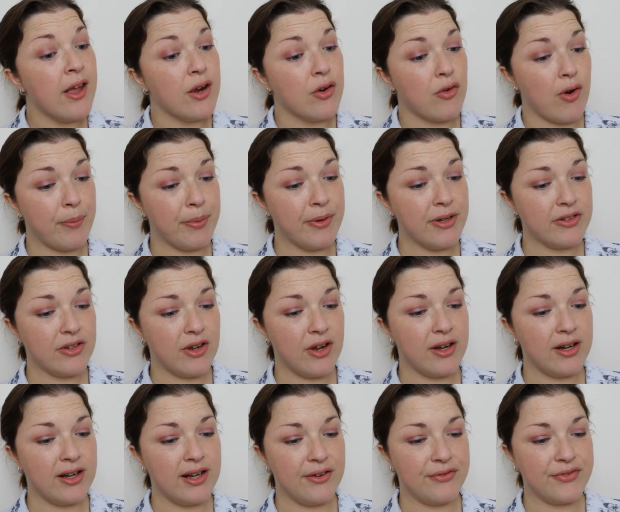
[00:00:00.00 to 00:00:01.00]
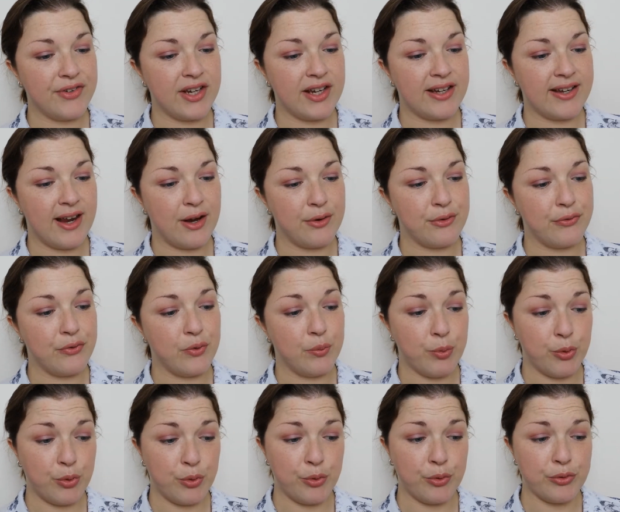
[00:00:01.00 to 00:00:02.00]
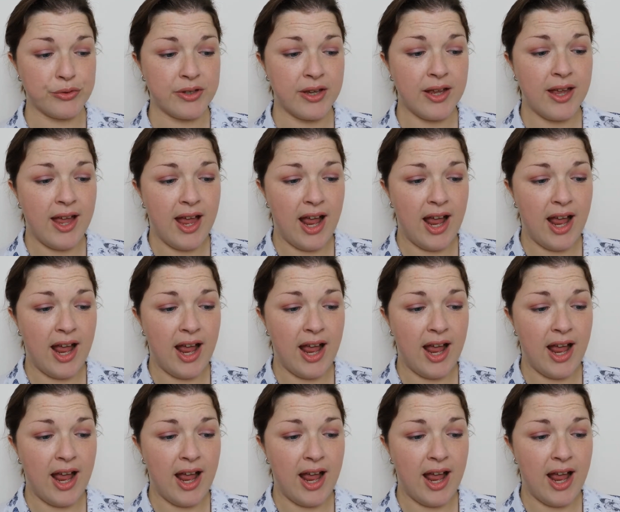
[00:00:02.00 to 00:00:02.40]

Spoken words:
grabbing dirt and lifting it out of your pores,